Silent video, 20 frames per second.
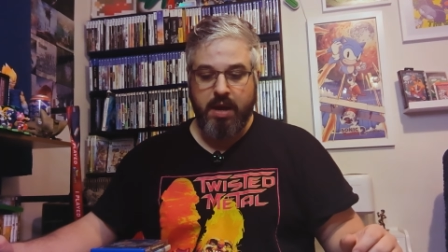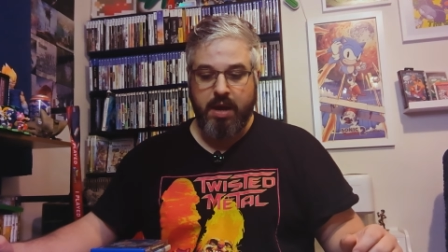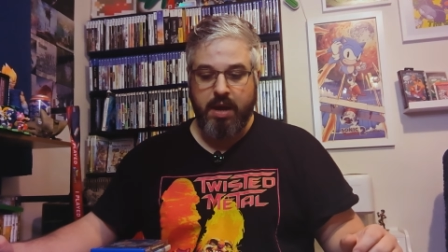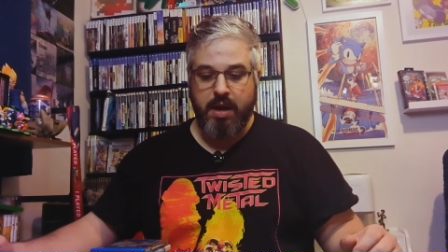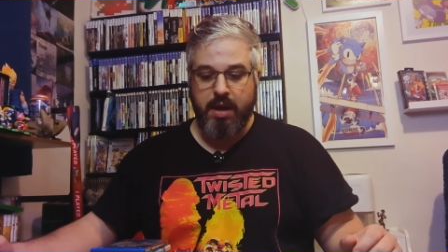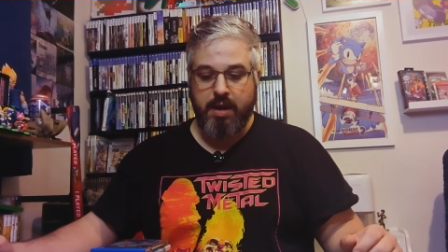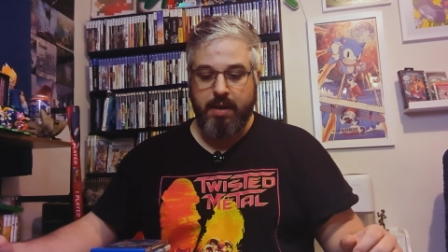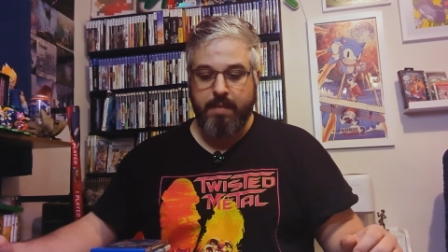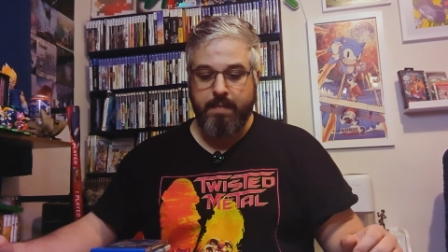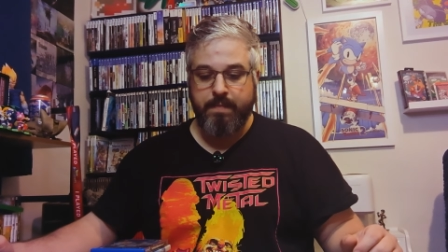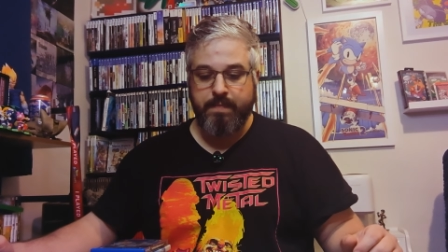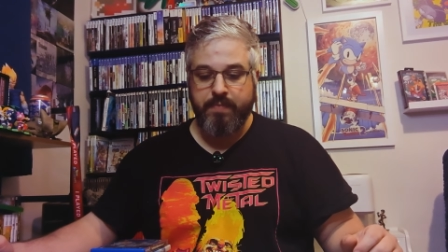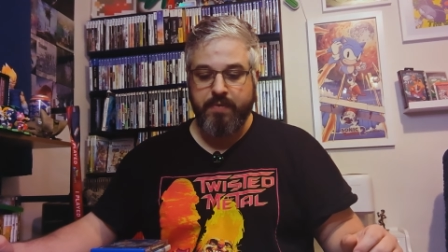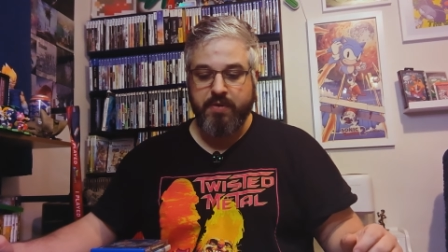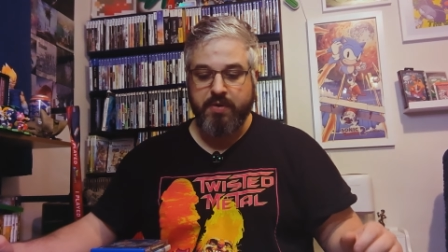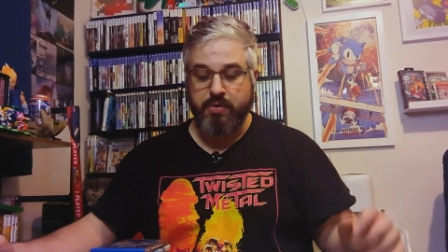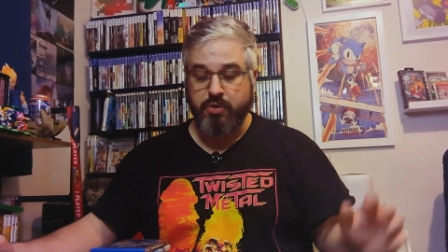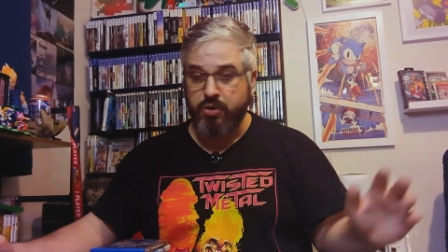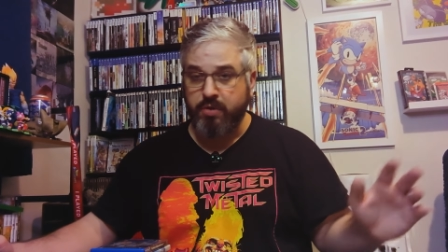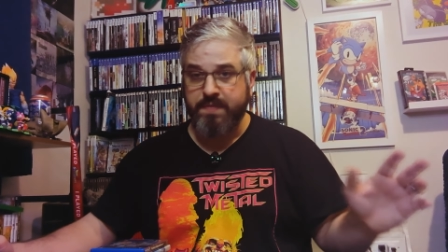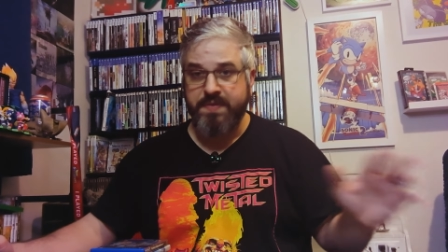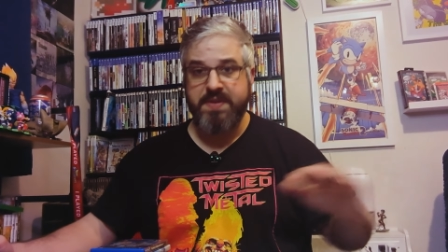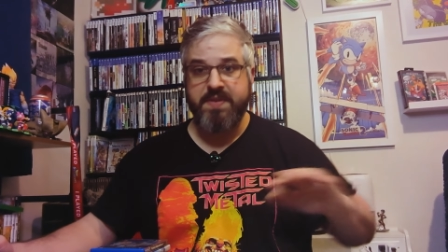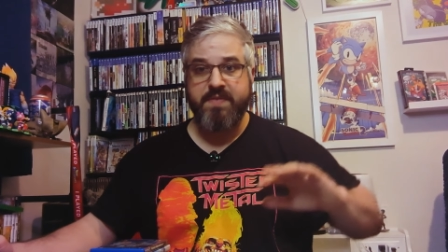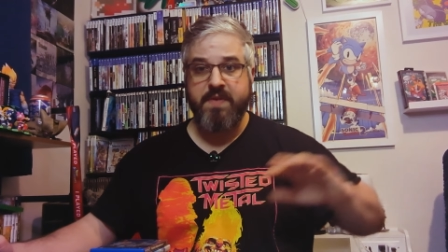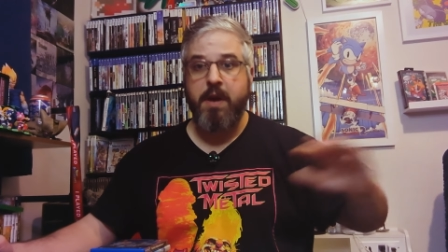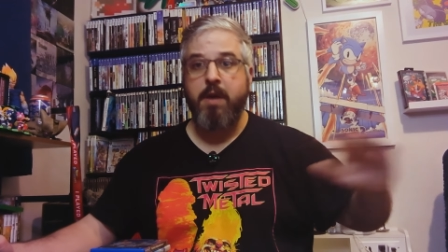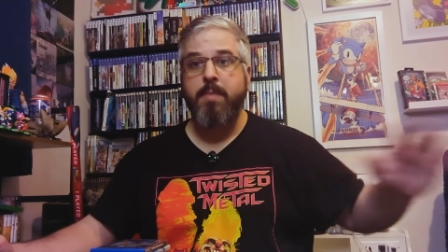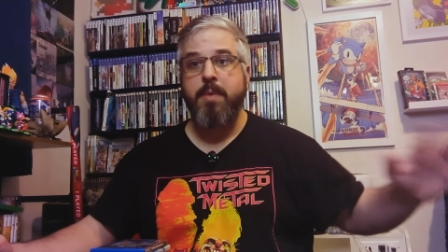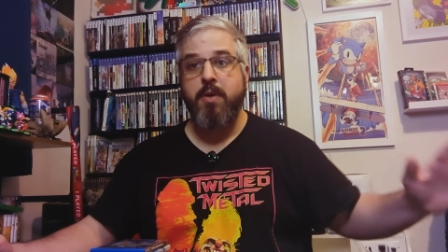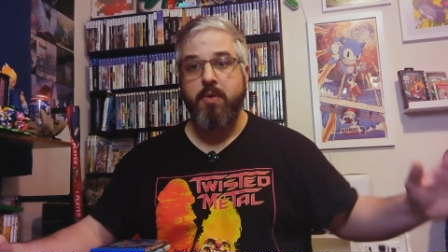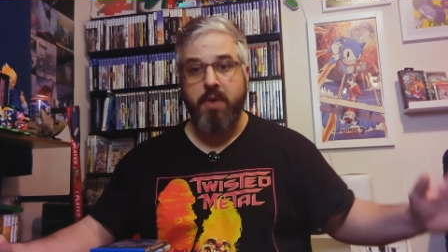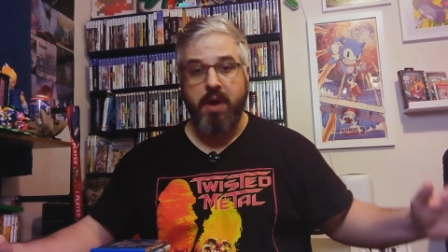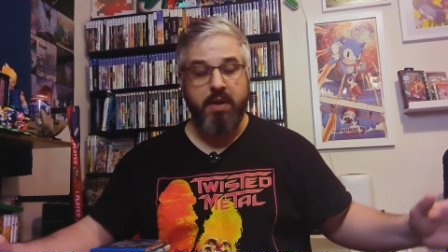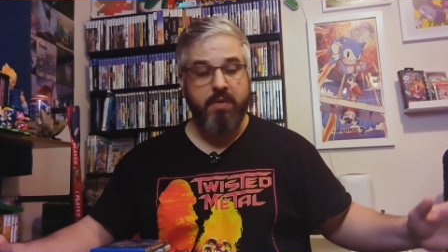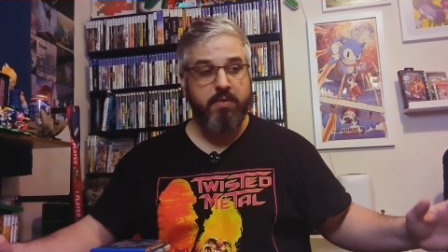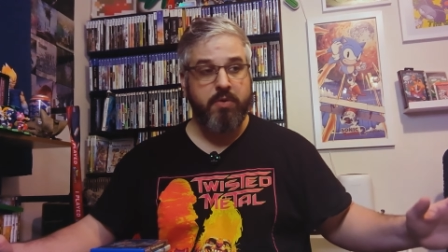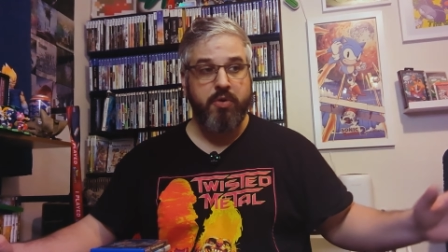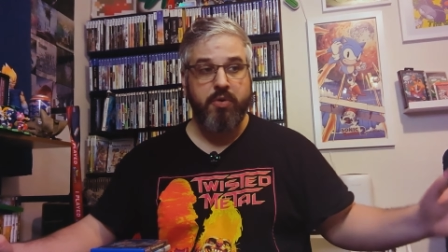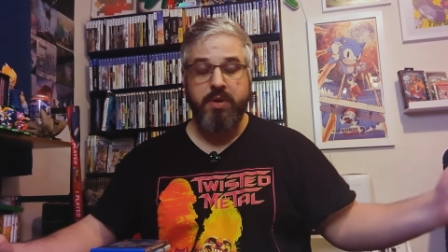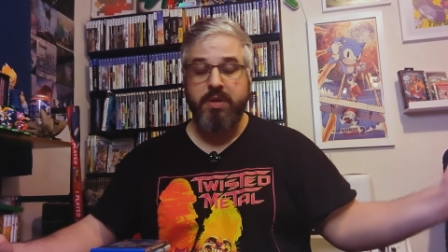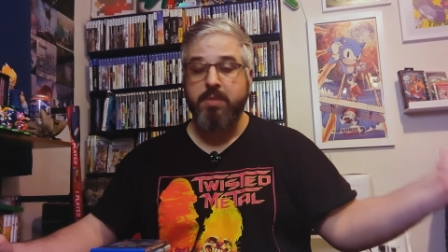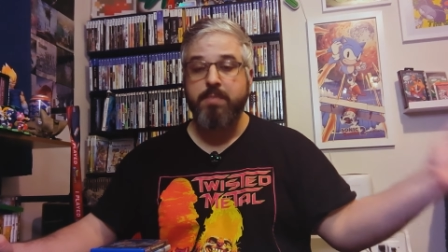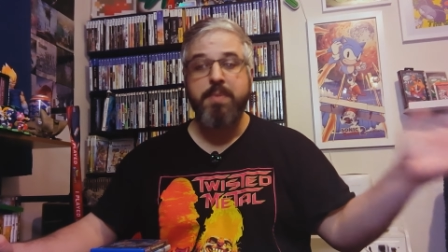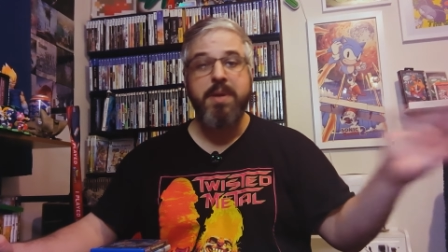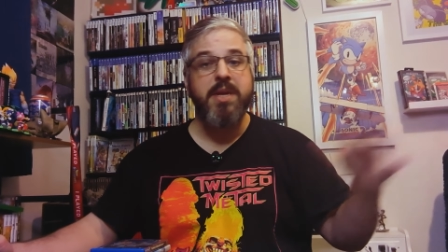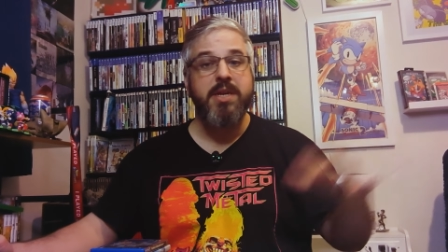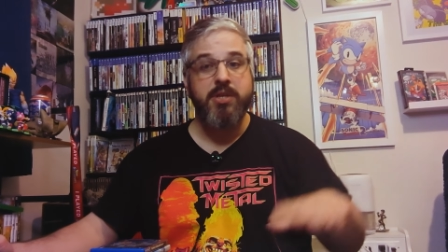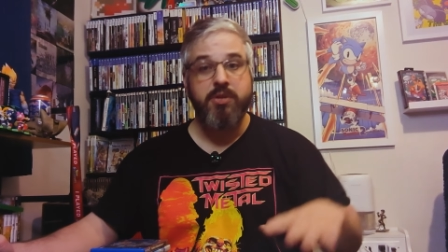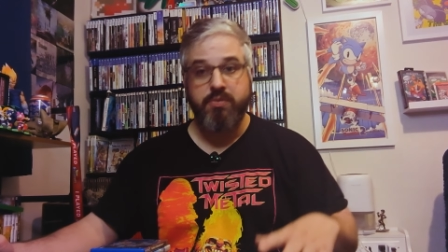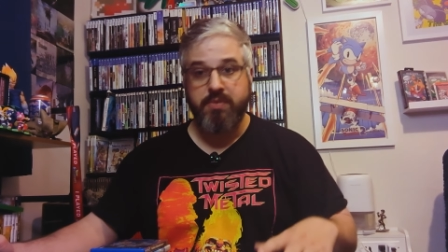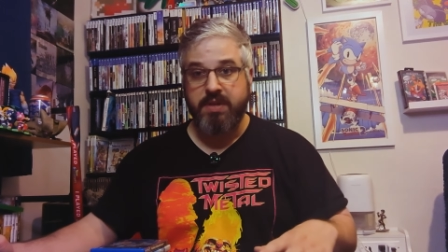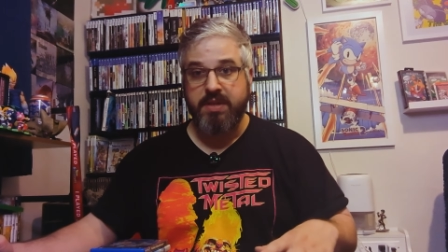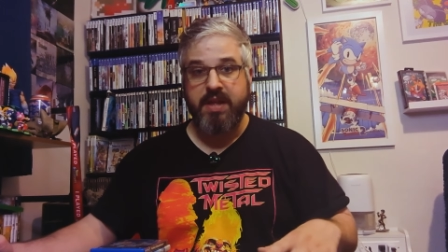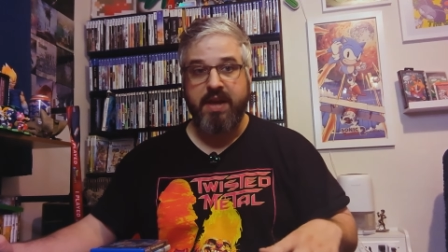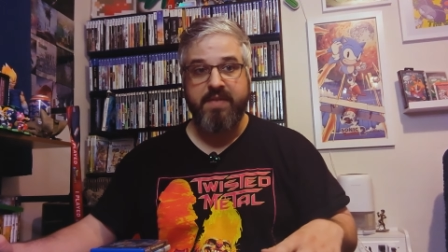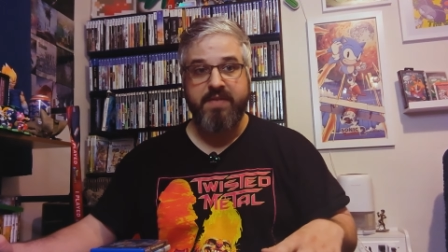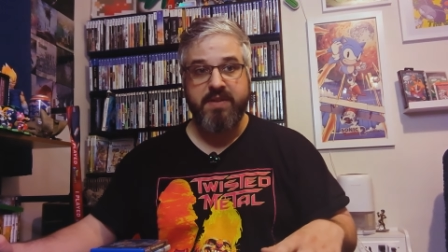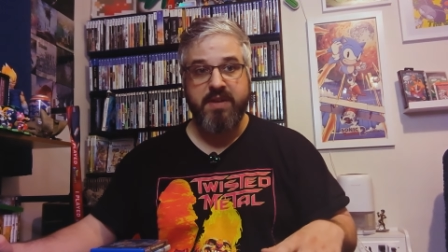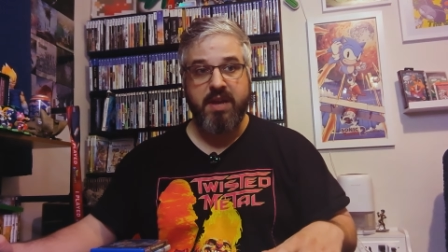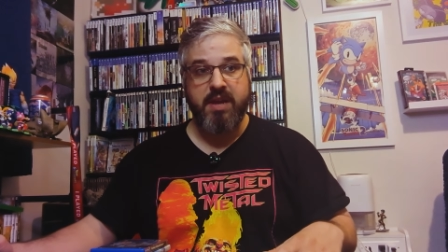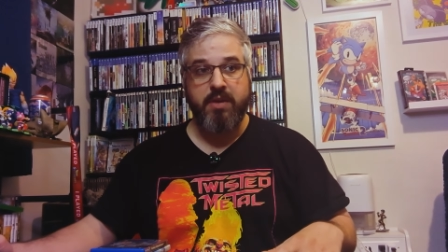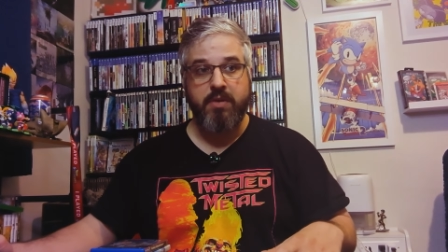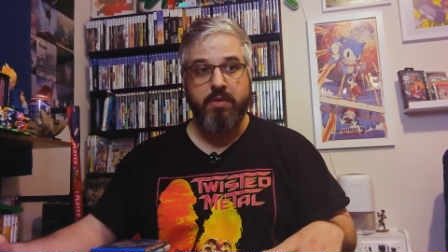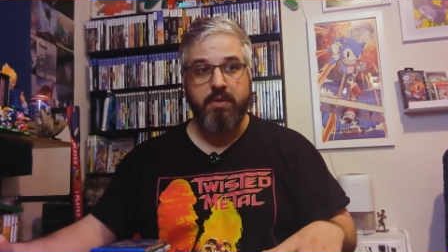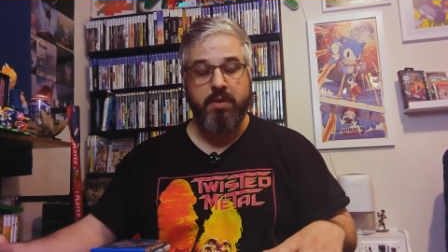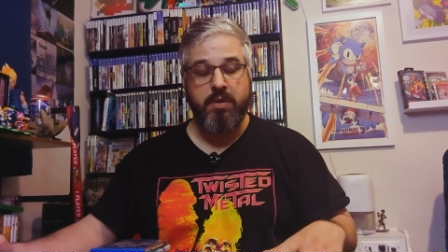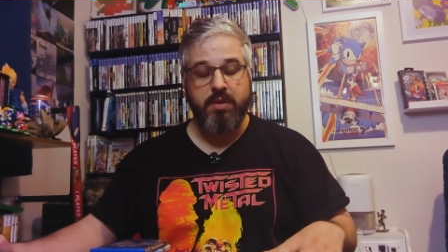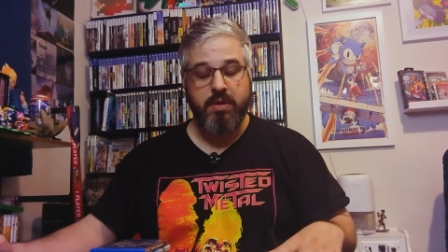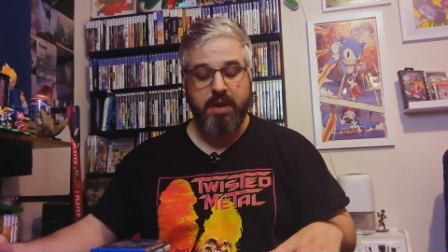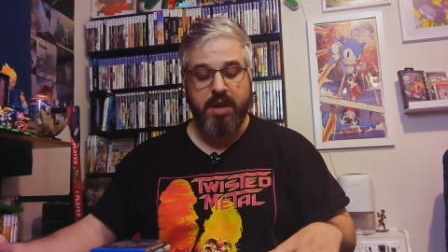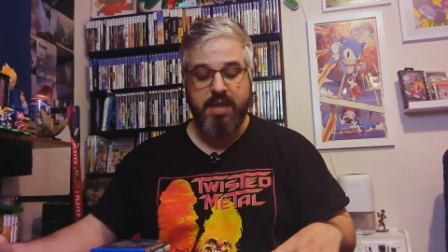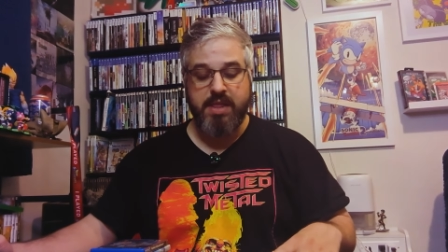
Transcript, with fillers: Um, so trophies have now been around during the PS3 lifecycle,